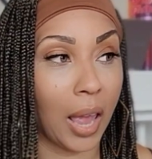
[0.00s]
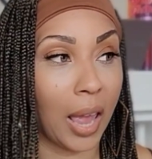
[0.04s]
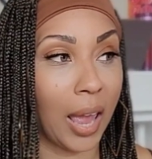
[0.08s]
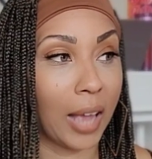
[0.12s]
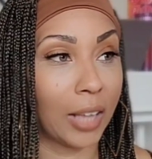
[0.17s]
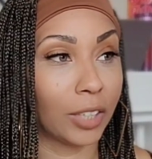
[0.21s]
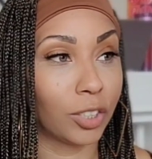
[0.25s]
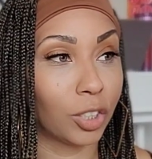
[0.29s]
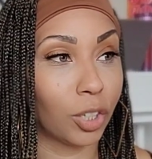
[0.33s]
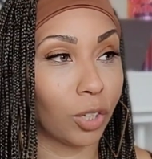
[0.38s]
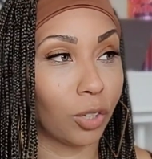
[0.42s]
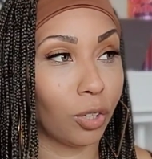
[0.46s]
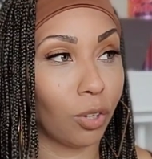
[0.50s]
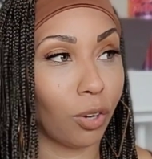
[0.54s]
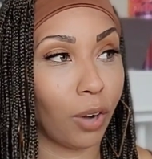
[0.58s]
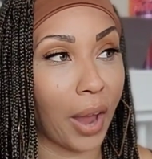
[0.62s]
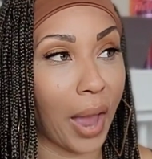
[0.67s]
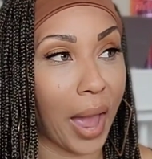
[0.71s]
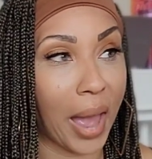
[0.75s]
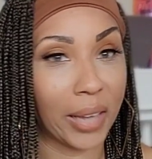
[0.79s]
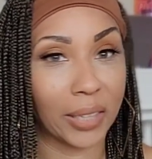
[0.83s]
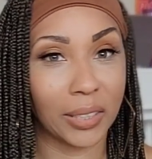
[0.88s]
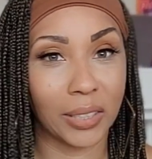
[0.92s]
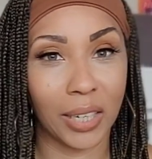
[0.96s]
And so you're
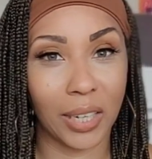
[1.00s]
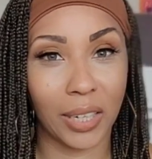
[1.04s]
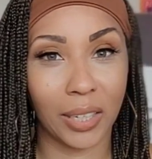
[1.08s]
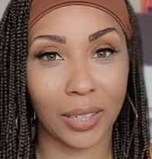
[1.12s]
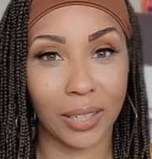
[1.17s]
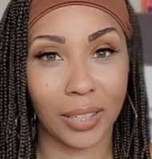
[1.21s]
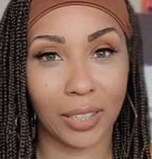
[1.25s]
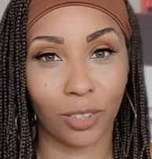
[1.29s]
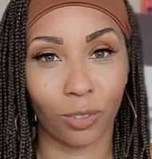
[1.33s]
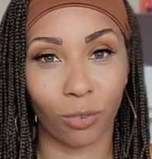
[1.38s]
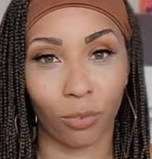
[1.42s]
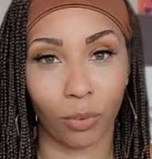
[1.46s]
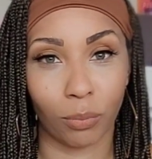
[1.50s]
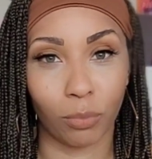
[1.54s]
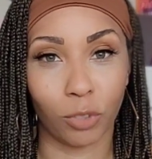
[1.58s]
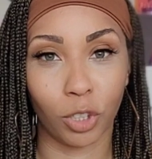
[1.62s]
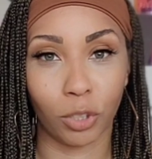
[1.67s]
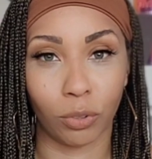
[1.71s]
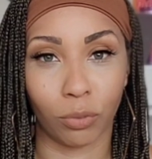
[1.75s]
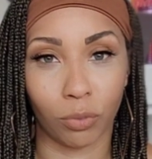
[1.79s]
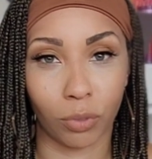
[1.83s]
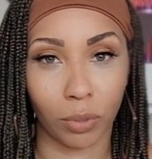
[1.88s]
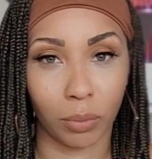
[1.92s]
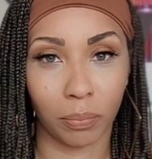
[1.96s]
asking this from
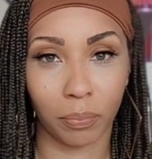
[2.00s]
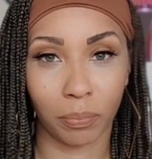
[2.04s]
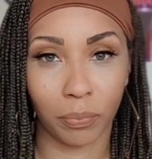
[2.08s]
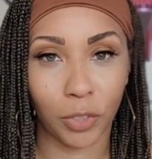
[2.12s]
children.